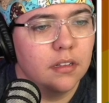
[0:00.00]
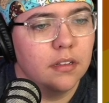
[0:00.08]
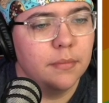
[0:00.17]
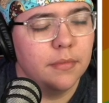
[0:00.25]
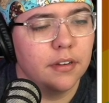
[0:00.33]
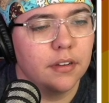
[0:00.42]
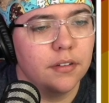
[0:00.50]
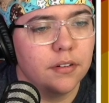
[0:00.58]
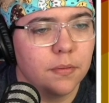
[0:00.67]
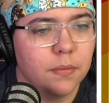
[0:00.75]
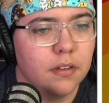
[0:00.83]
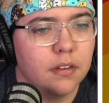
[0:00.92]
Encoder
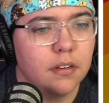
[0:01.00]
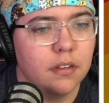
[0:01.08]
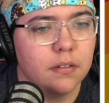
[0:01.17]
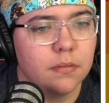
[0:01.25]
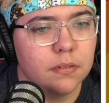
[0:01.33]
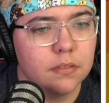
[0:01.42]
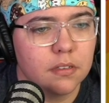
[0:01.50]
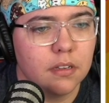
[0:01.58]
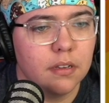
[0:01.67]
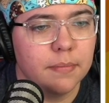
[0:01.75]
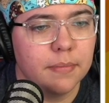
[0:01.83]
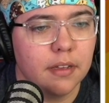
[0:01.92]
1 equals
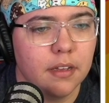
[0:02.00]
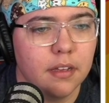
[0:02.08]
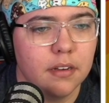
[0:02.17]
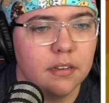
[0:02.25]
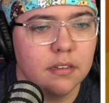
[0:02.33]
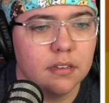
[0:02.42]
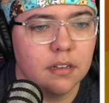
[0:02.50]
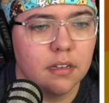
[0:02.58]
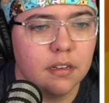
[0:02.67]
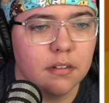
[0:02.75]
gamepad dot.